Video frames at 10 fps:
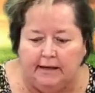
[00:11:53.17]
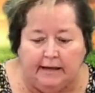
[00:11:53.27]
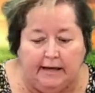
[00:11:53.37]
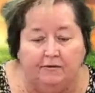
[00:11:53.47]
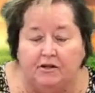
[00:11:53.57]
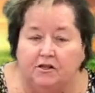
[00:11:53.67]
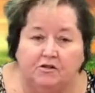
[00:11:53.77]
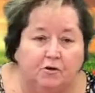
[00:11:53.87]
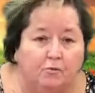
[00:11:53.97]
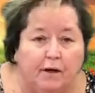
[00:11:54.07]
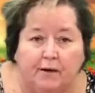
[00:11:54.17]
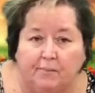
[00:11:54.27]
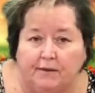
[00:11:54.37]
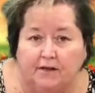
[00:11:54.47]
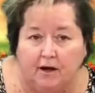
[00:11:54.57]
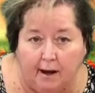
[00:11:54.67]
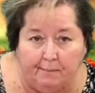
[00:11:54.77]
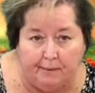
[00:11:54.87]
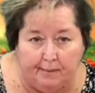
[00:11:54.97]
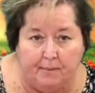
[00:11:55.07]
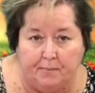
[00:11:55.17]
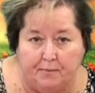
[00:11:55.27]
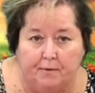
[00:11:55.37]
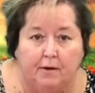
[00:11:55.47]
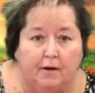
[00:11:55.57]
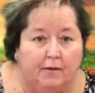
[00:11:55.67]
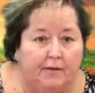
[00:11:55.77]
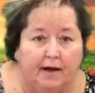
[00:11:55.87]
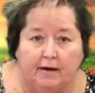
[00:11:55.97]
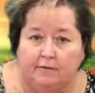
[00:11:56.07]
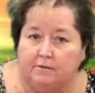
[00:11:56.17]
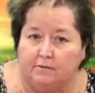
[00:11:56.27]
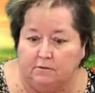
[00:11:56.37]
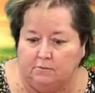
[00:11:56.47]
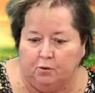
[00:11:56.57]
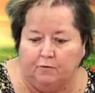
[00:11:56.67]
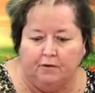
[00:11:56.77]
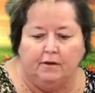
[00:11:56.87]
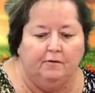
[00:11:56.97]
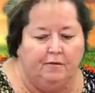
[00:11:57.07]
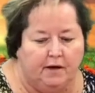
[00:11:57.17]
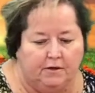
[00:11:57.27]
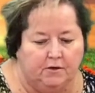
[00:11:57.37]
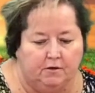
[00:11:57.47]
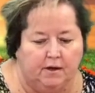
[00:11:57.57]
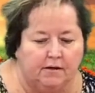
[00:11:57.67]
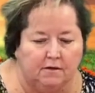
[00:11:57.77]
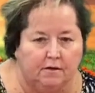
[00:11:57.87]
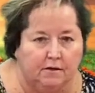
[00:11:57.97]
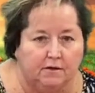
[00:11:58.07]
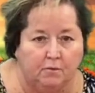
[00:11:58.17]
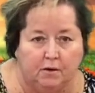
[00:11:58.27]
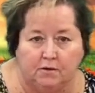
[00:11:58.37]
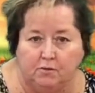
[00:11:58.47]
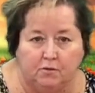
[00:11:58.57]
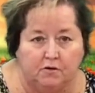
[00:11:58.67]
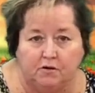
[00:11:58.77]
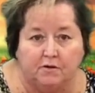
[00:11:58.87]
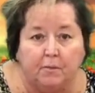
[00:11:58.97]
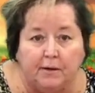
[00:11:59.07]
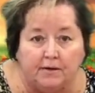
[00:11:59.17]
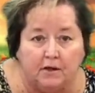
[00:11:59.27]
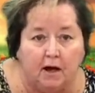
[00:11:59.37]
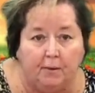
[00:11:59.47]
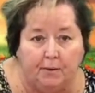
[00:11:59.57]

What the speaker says: even just a white piece of copy paper, that's perfectly fine too. That's all this was just a piece of copy